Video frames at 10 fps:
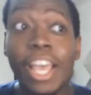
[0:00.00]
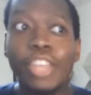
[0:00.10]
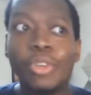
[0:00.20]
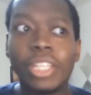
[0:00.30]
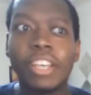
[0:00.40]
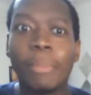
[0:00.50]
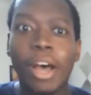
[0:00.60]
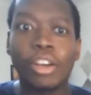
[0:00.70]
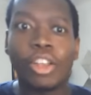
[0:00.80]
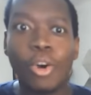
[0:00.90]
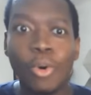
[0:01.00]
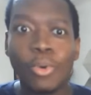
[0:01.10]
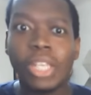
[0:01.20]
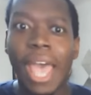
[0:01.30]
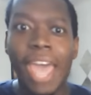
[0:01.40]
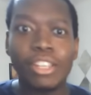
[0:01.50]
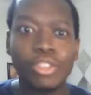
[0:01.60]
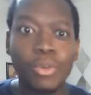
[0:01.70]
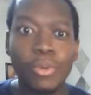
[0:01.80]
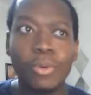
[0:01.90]
You can tell by her clothes, her
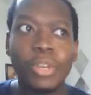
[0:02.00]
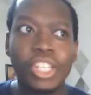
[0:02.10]
attitude,